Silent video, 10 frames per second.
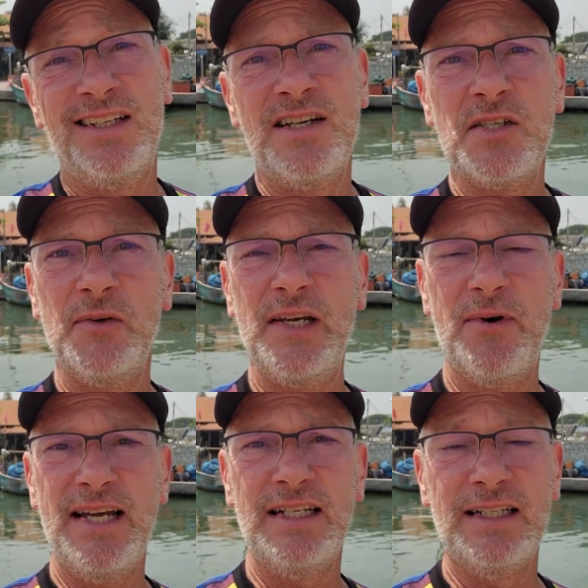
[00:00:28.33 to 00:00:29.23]
So
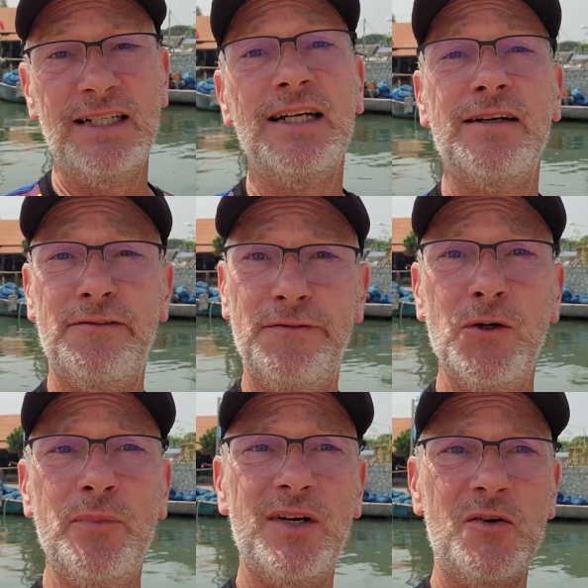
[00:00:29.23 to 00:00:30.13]
anyway,
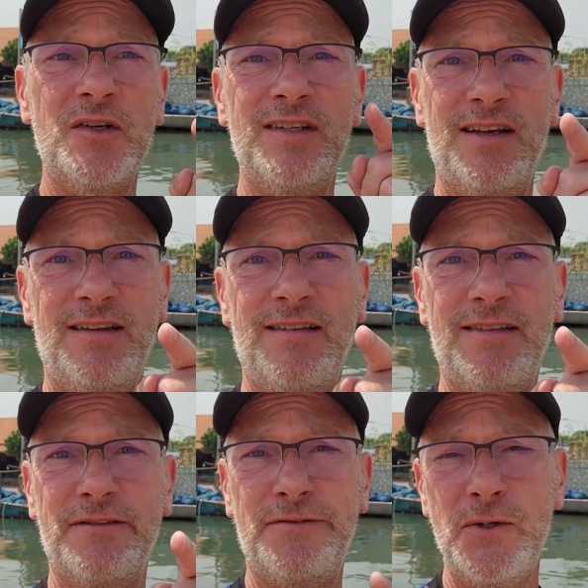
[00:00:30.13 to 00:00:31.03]
filming on
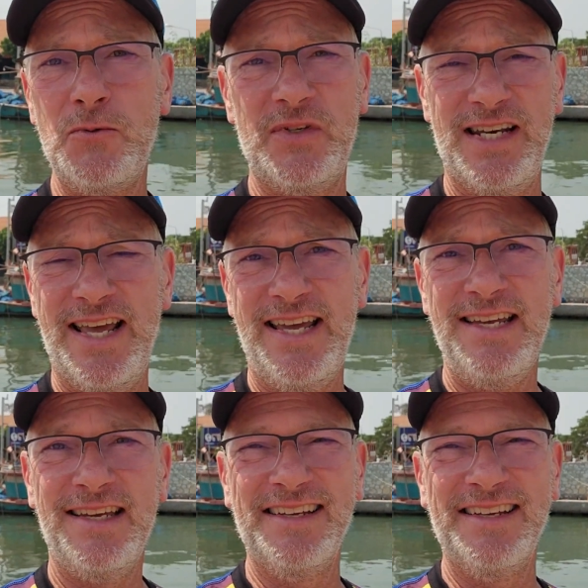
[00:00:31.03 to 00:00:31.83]
the phone today